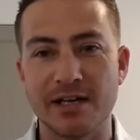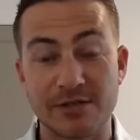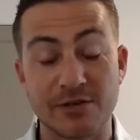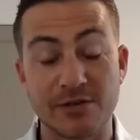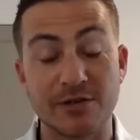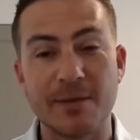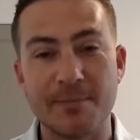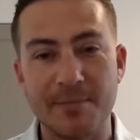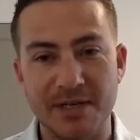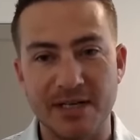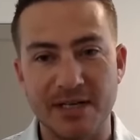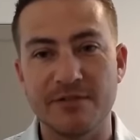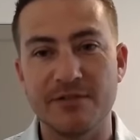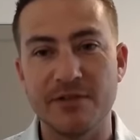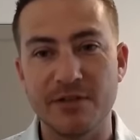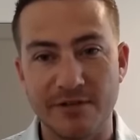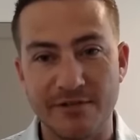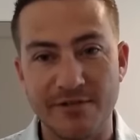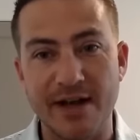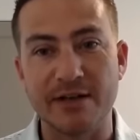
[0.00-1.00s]
So let me give
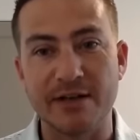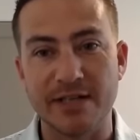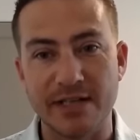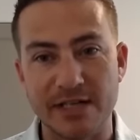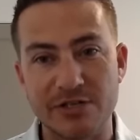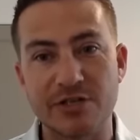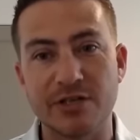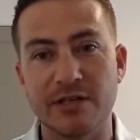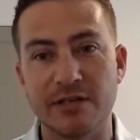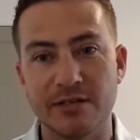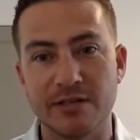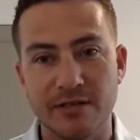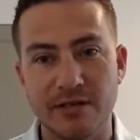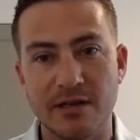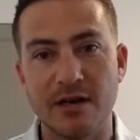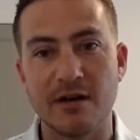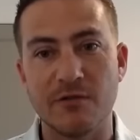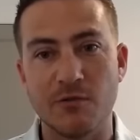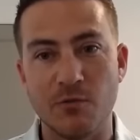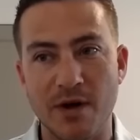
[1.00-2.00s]
you the foundation
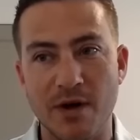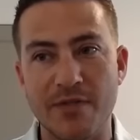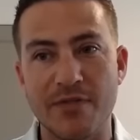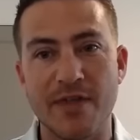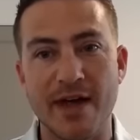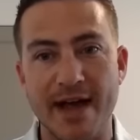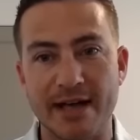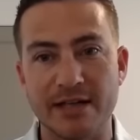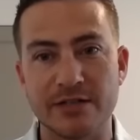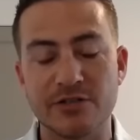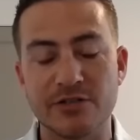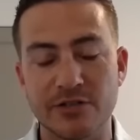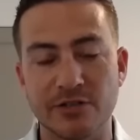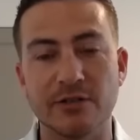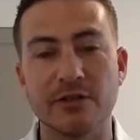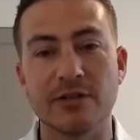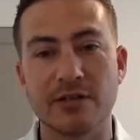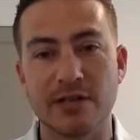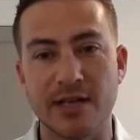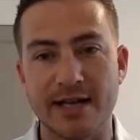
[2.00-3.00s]
of what that should
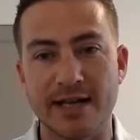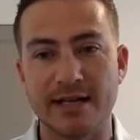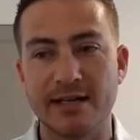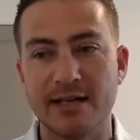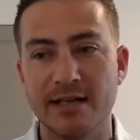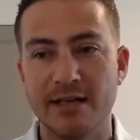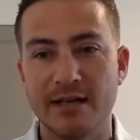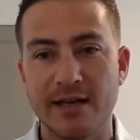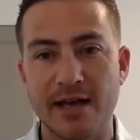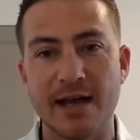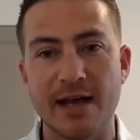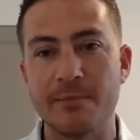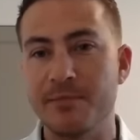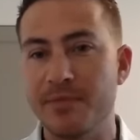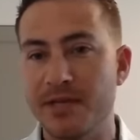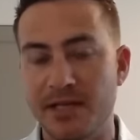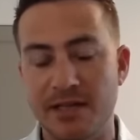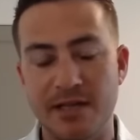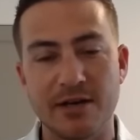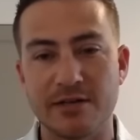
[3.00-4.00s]
look like and
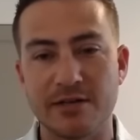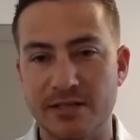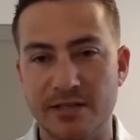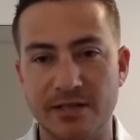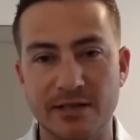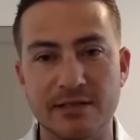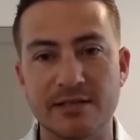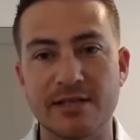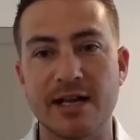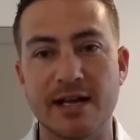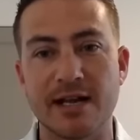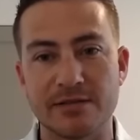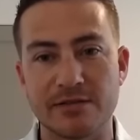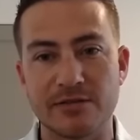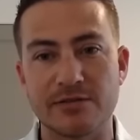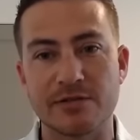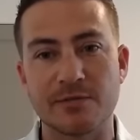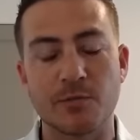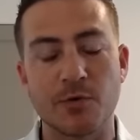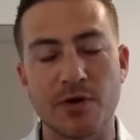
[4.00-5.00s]
be there to
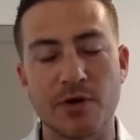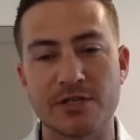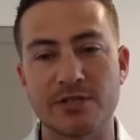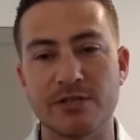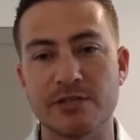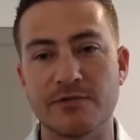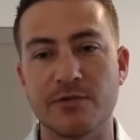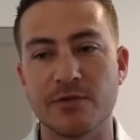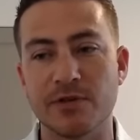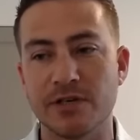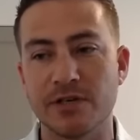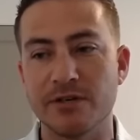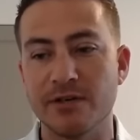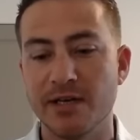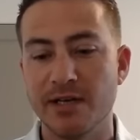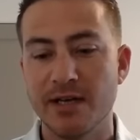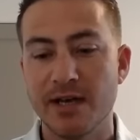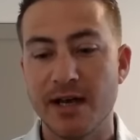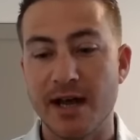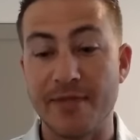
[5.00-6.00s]
answer some questions for you.
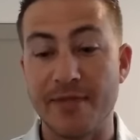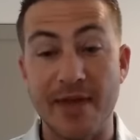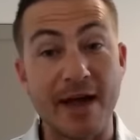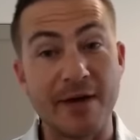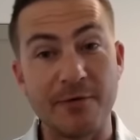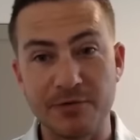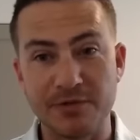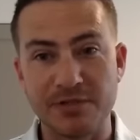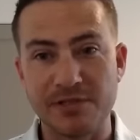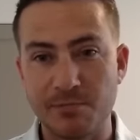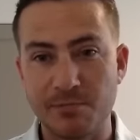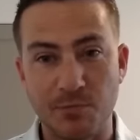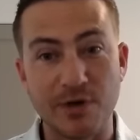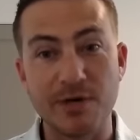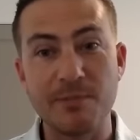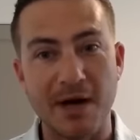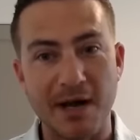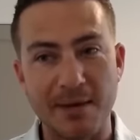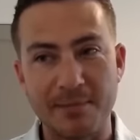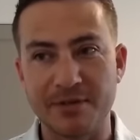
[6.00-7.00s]
And that was
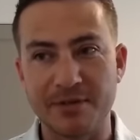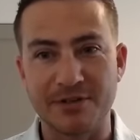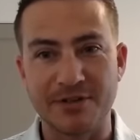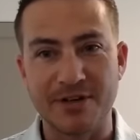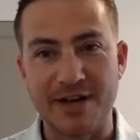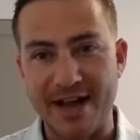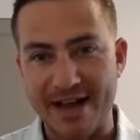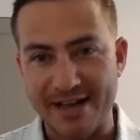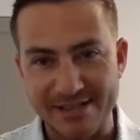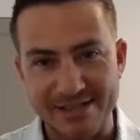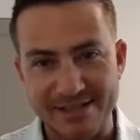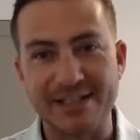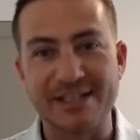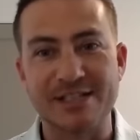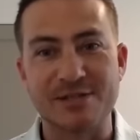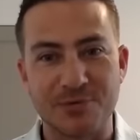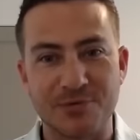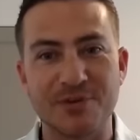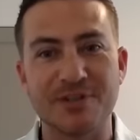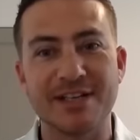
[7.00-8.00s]
pretty popular as
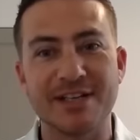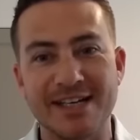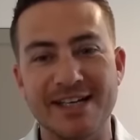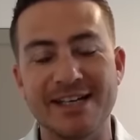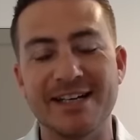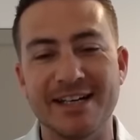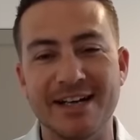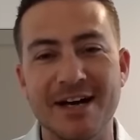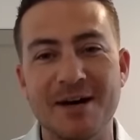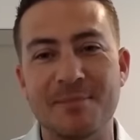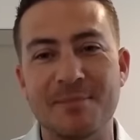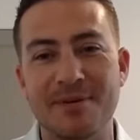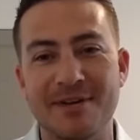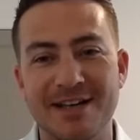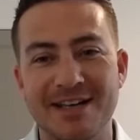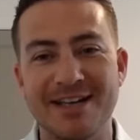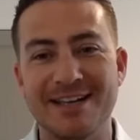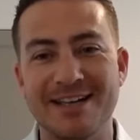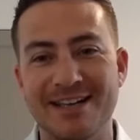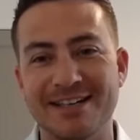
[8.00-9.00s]
things were really heating up
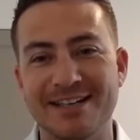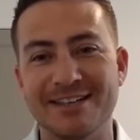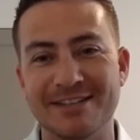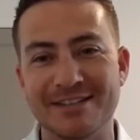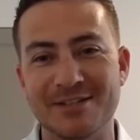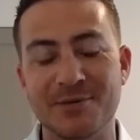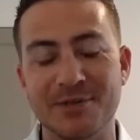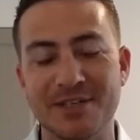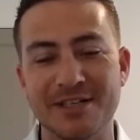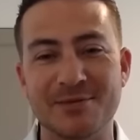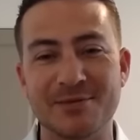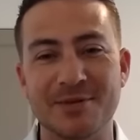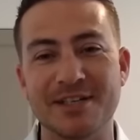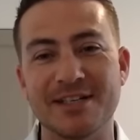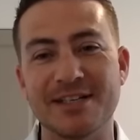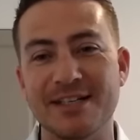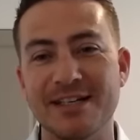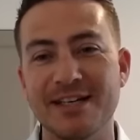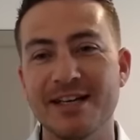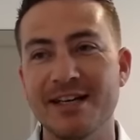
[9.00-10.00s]
in
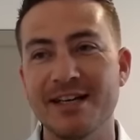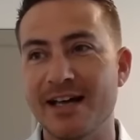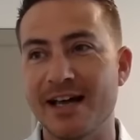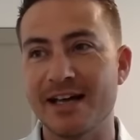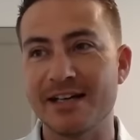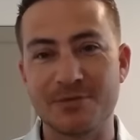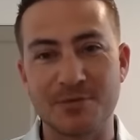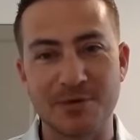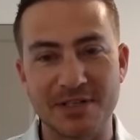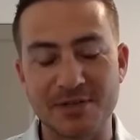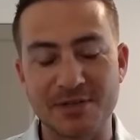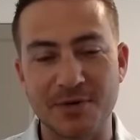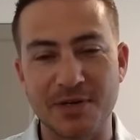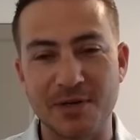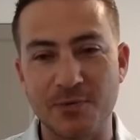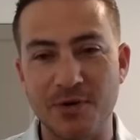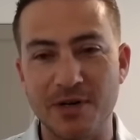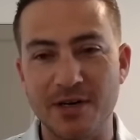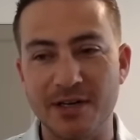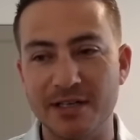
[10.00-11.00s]
2020 and
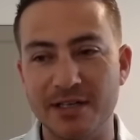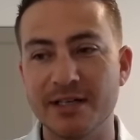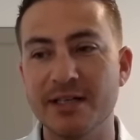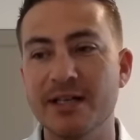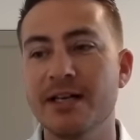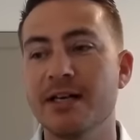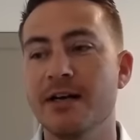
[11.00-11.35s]
2021.